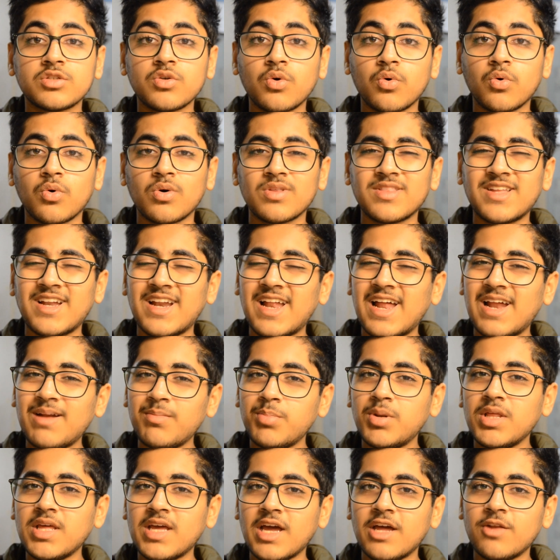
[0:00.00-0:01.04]
So the
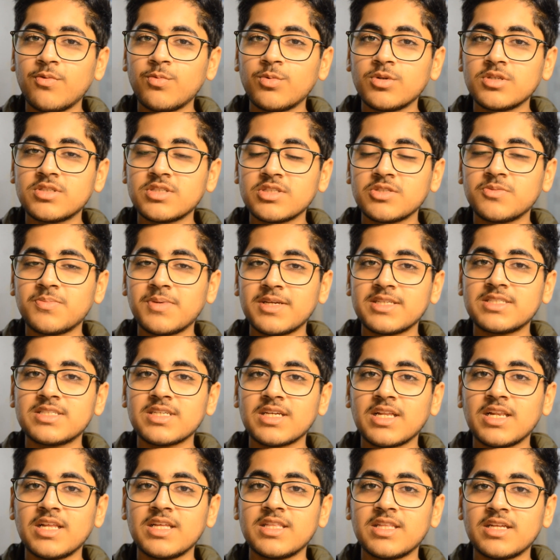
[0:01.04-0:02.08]
empty canvas is
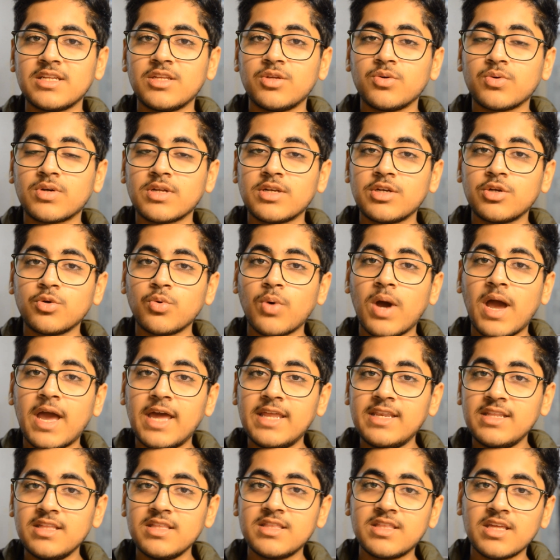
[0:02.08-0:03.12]
basically that you can
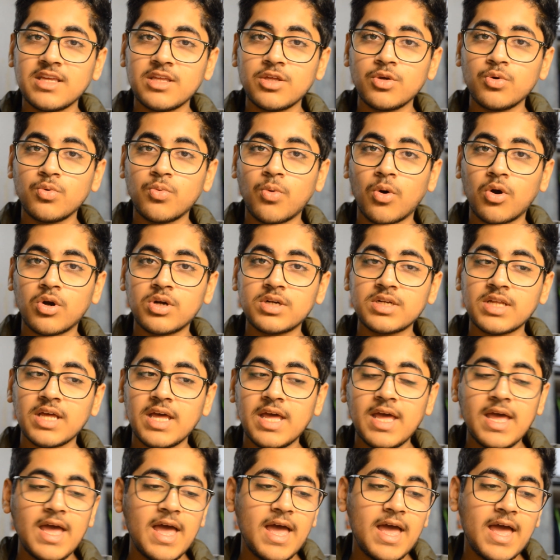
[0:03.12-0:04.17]
do anything you
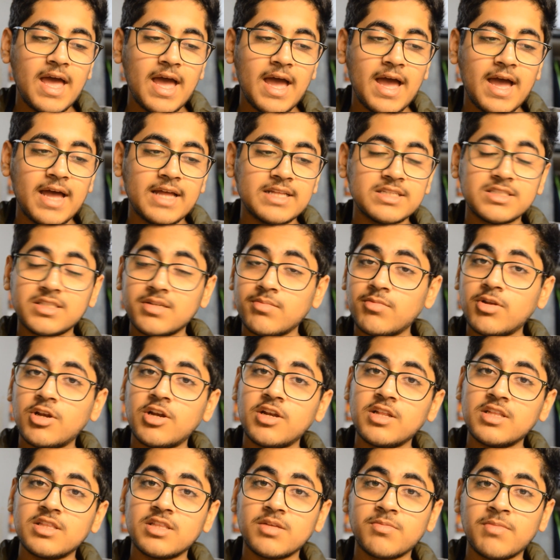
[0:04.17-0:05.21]
want. And
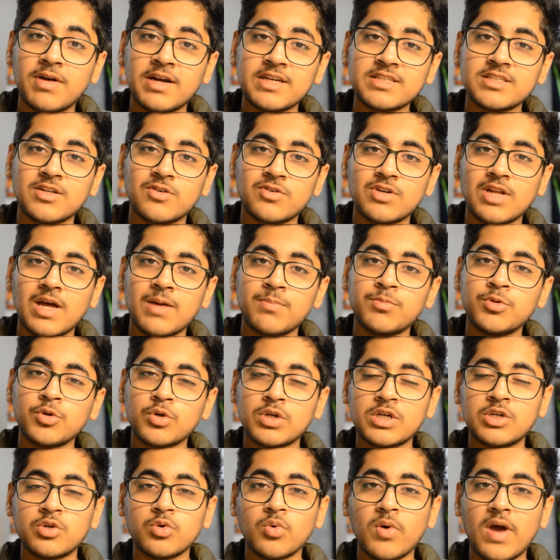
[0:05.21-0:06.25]
similarly in the My Sound
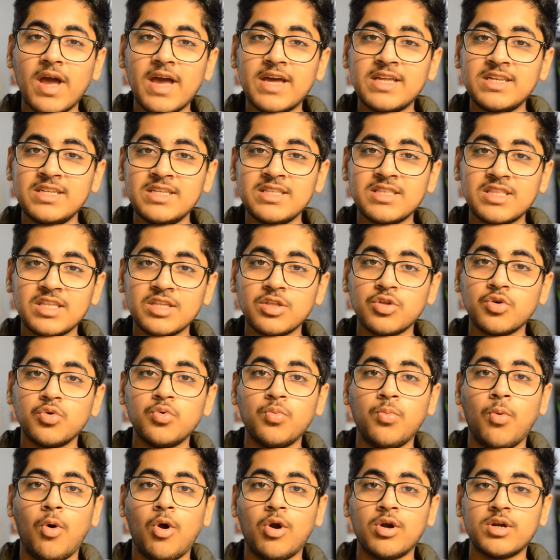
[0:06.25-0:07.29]
app, you can do
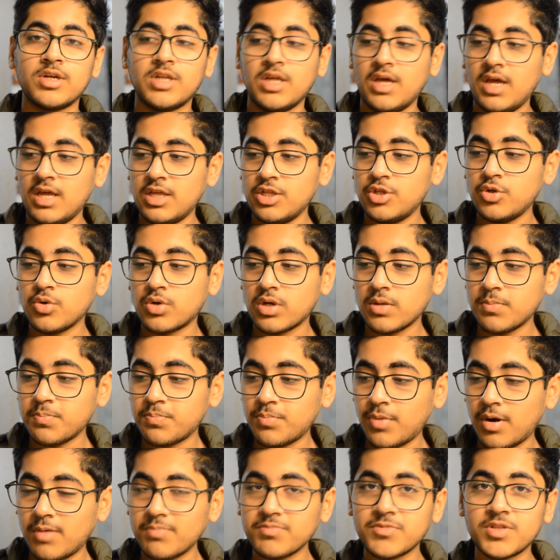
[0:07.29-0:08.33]
anything you want. You
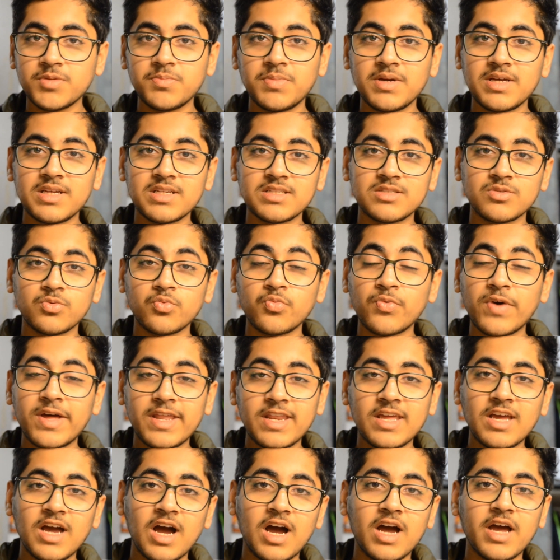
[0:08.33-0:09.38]
can pump the bass
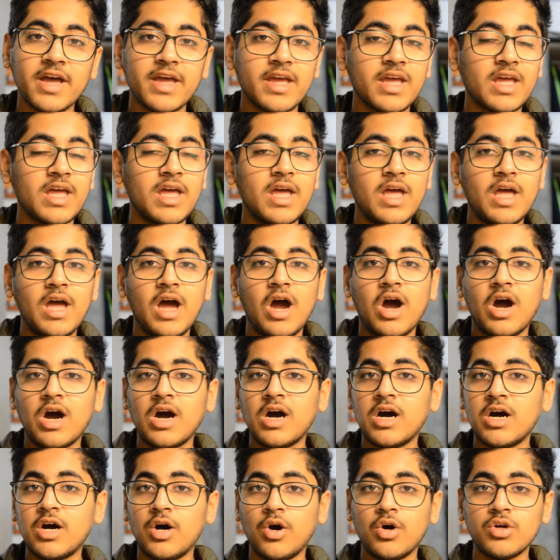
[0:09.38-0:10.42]
very high,
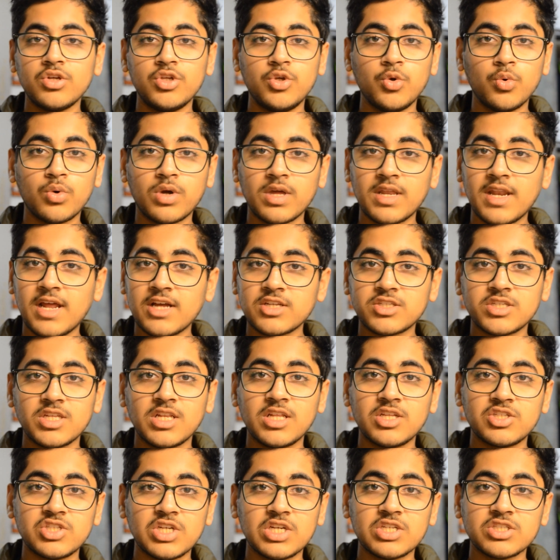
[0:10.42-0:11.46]
you can
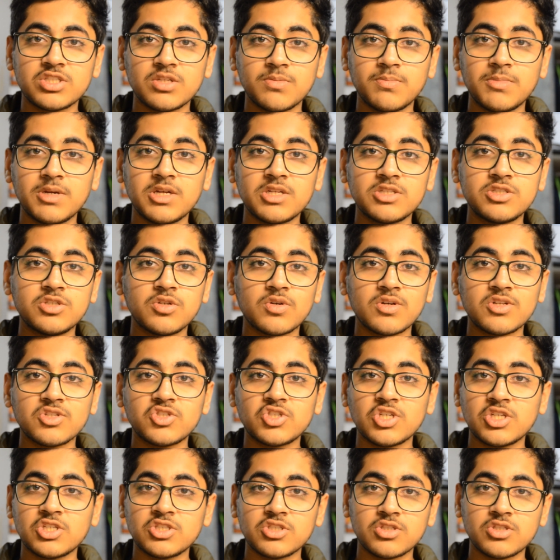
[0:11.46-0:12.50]
actually change the mids, you can